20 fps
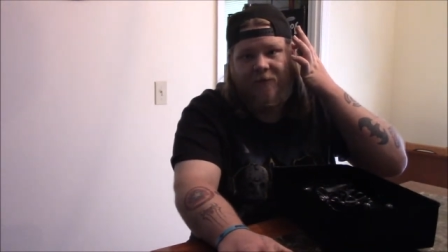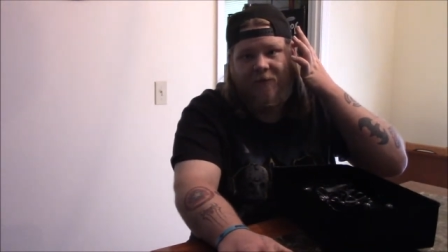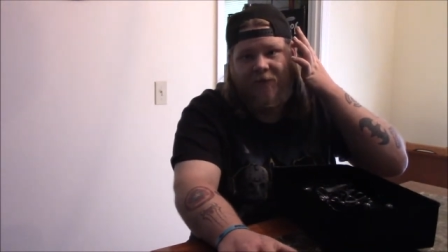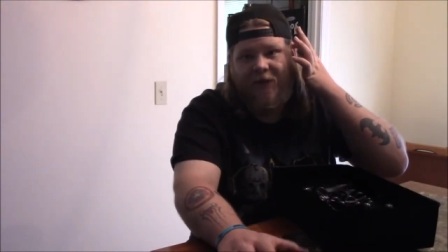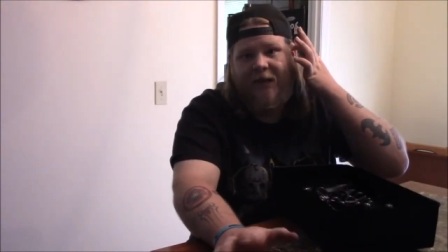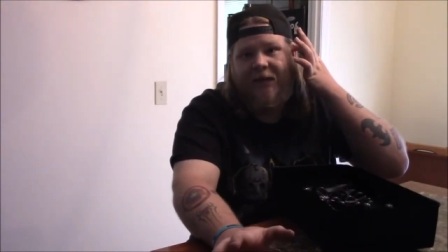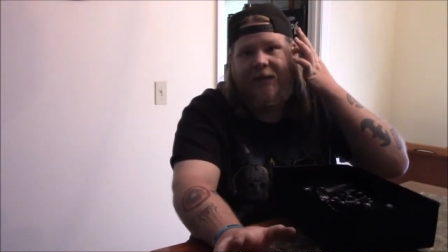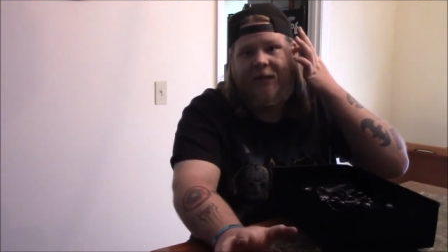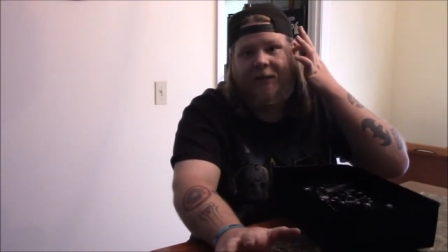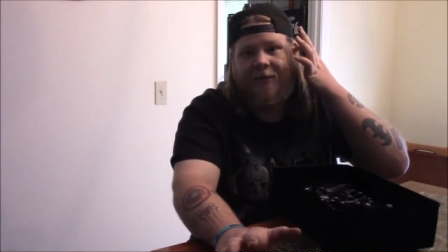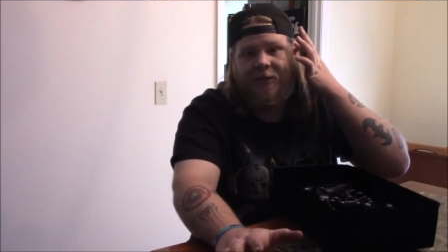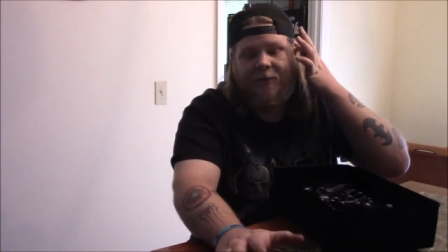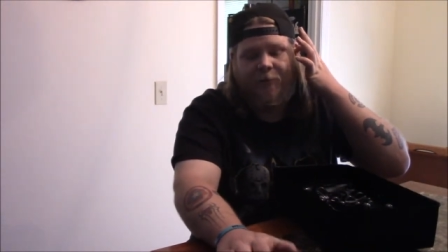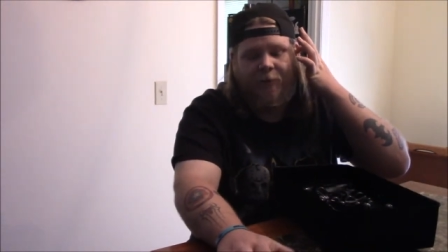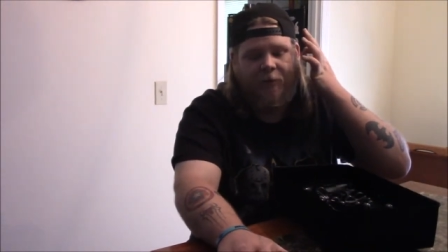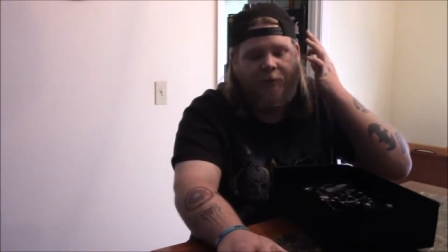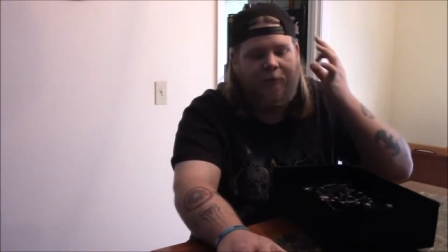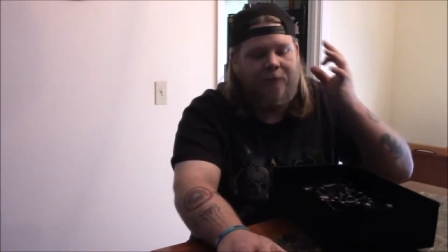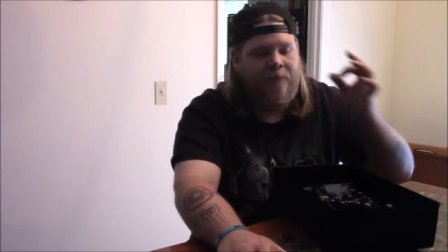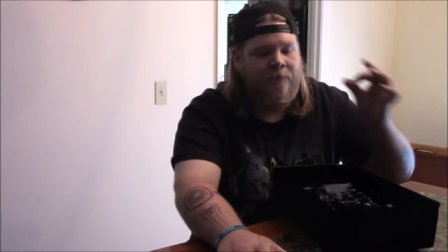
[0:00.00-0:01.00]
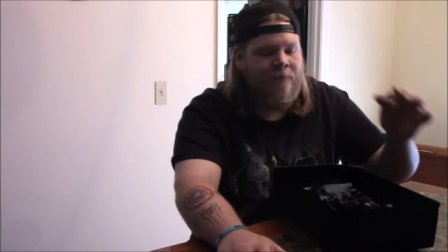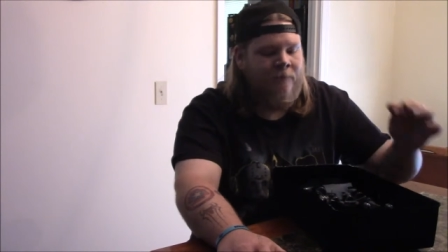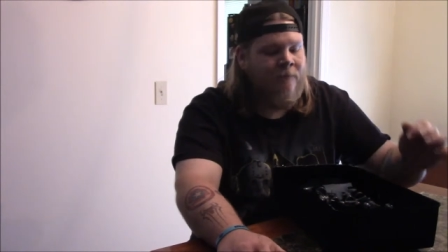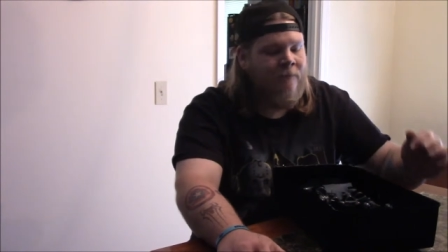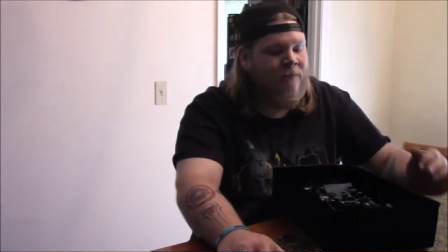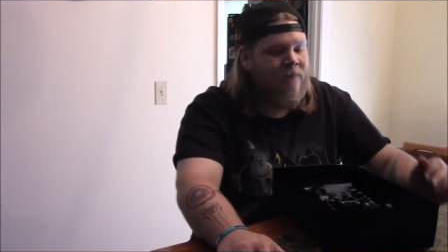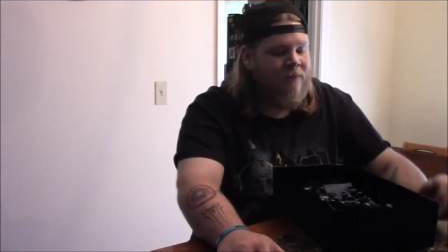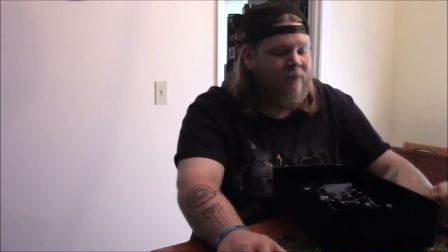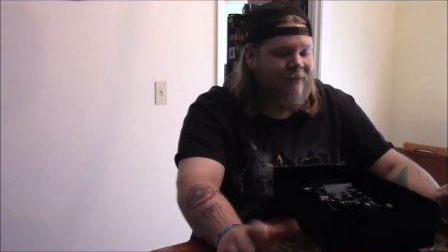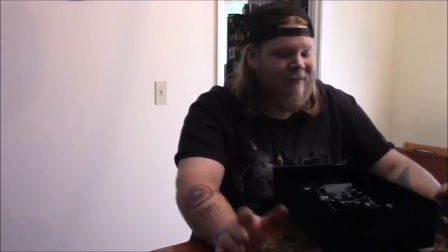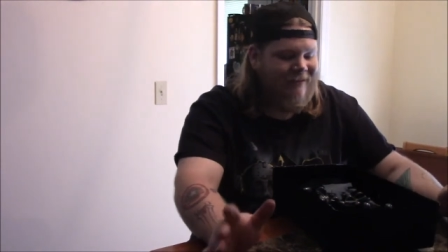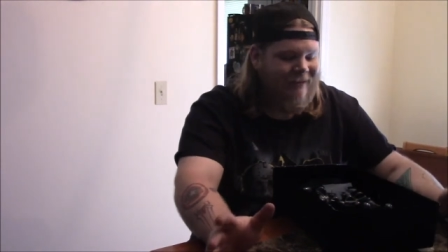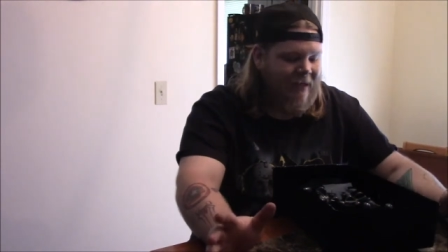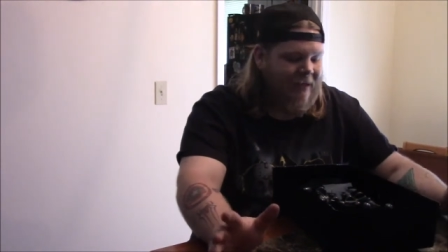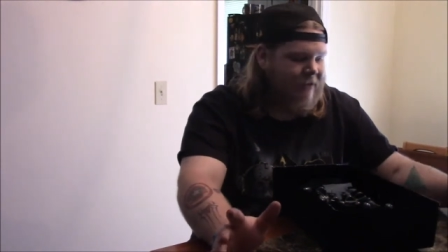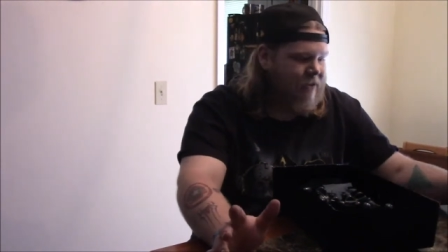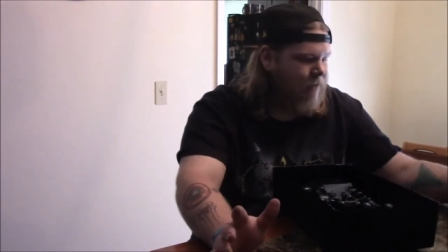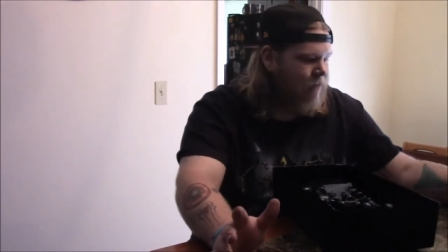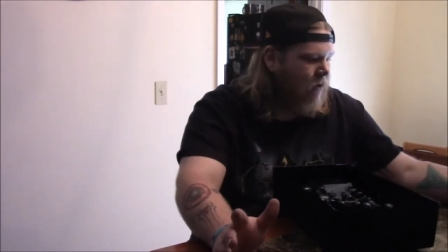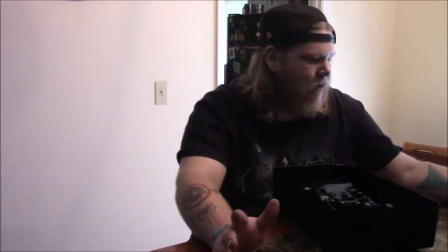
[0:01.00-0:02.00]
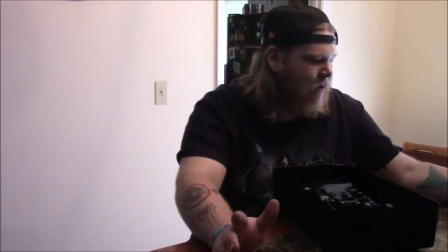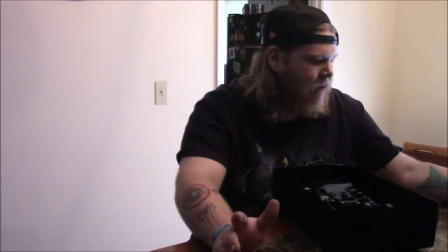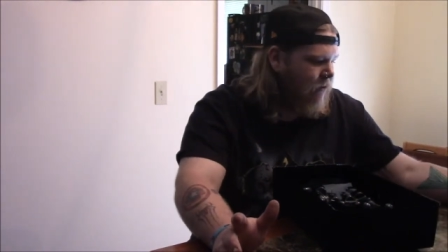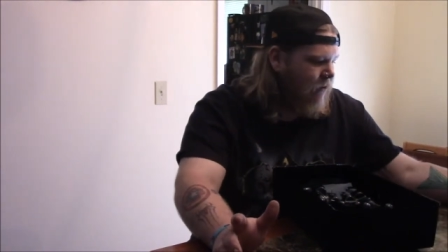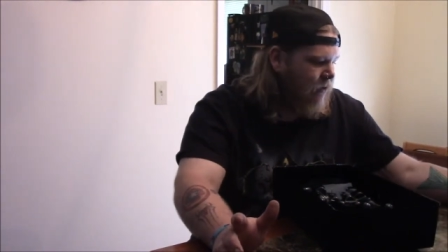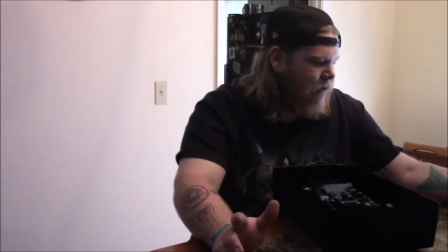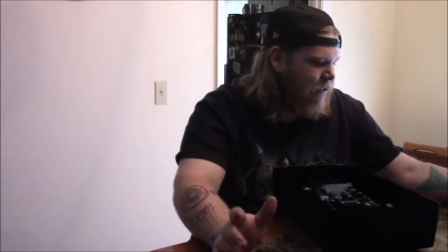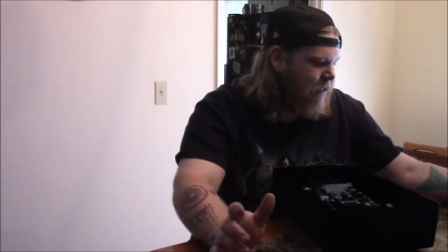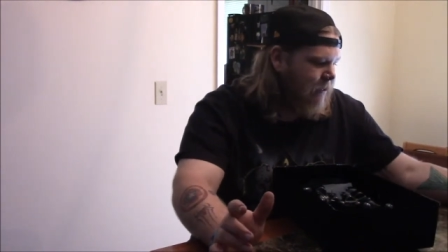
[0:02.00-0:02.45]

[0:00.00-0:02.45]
Fan Expo next month,